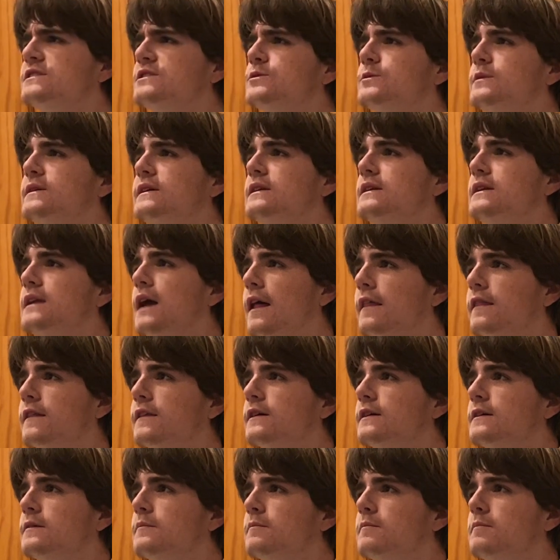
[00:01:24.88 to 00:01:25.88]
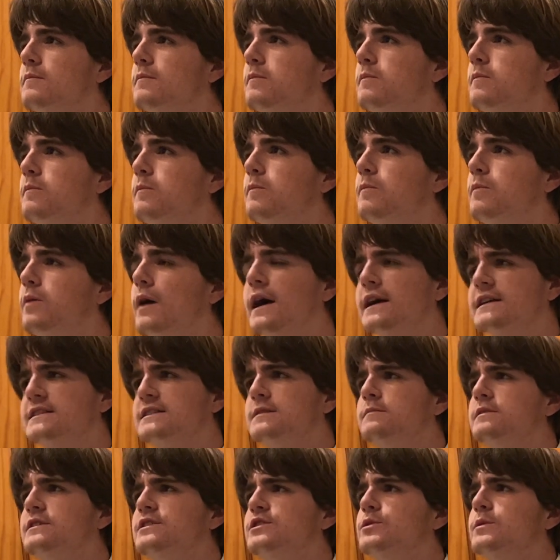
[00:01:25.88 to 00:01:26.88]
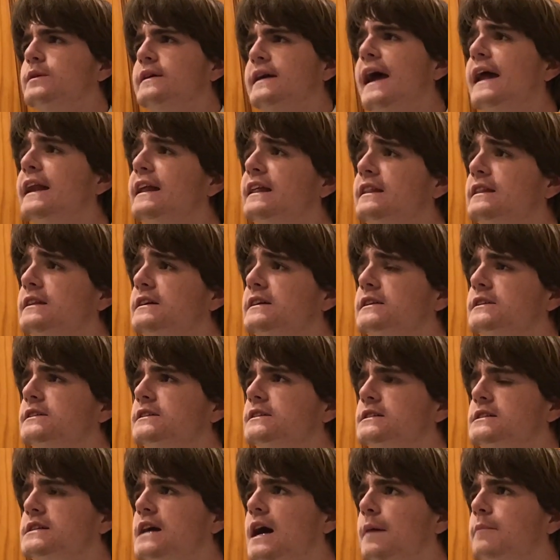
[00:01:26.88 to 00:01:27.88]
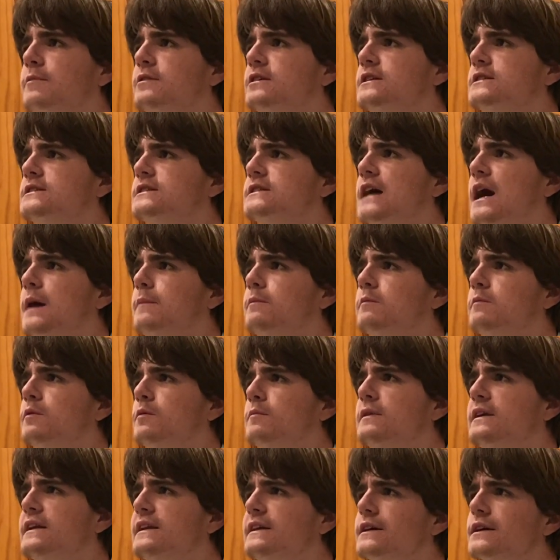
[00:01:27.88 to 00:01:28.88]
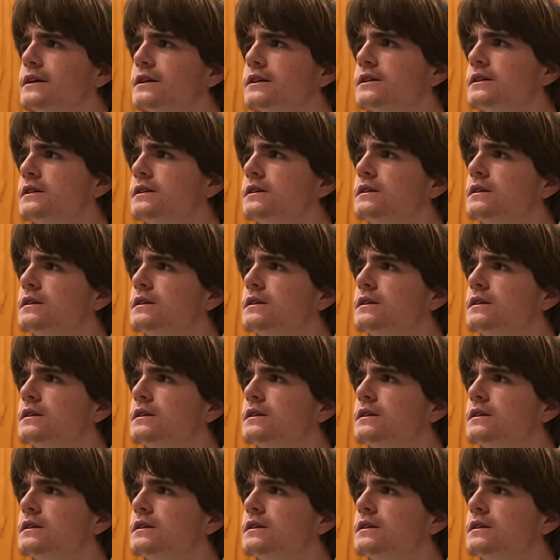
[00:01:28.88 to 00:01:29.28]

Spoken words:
is doing nothing possibly doing anything to stop the unstoppable meteor?